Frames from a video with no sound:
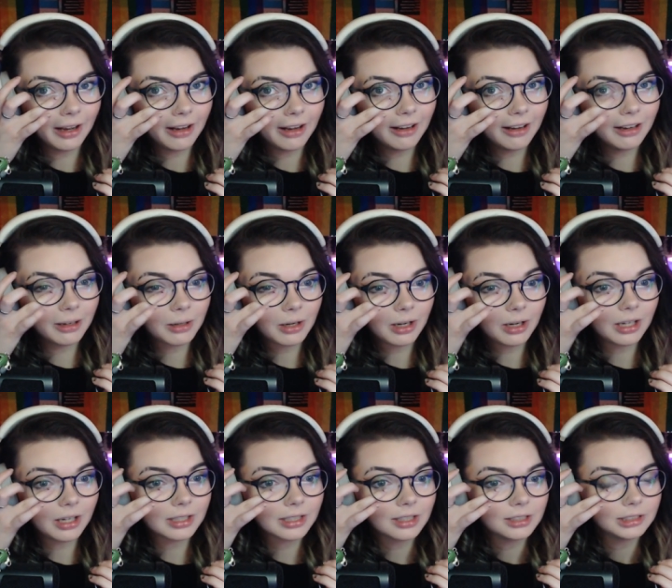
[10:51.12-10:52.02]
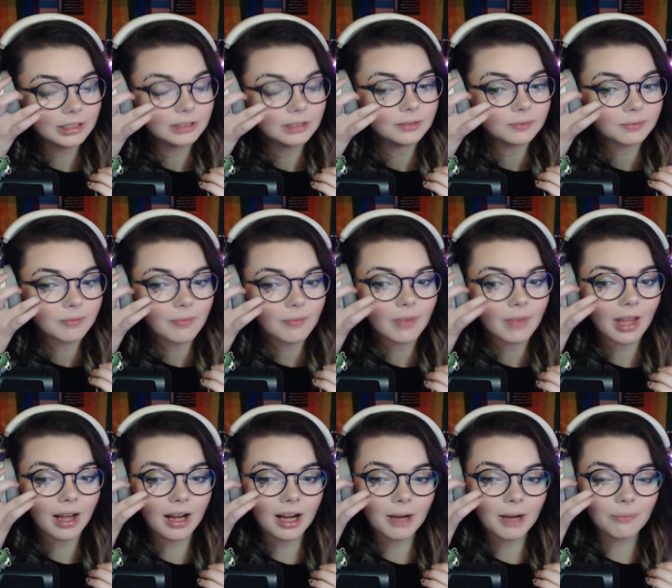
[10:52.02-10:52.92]
Oh, God.
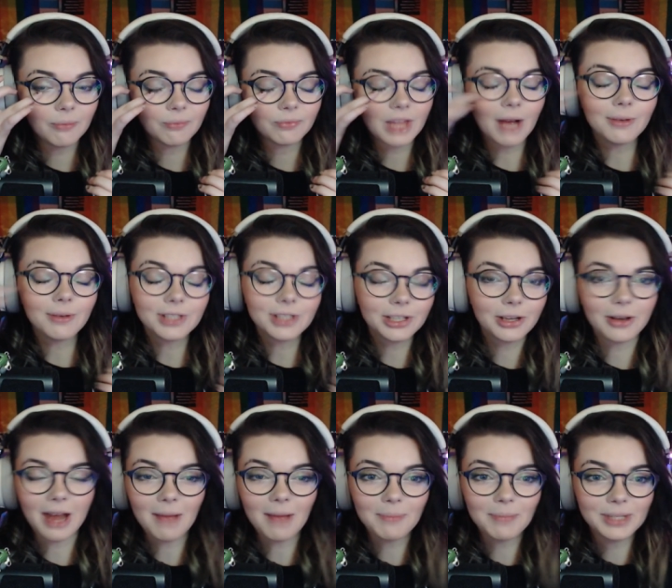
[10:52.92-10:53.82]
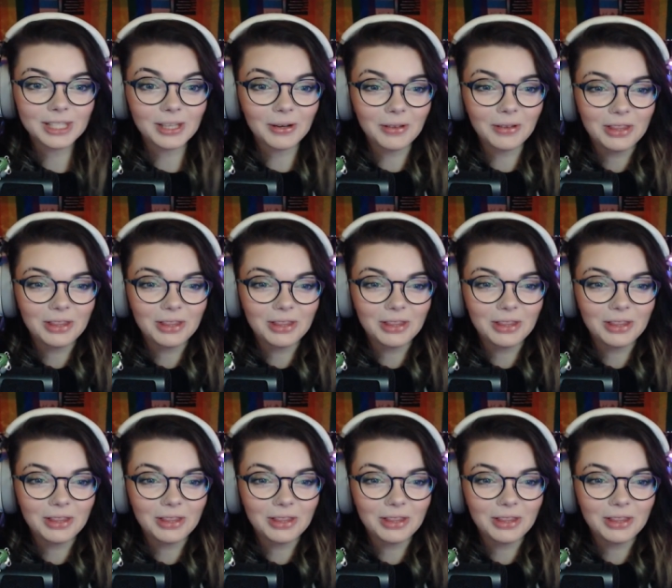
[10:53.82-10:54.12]
Um, that was a good episode,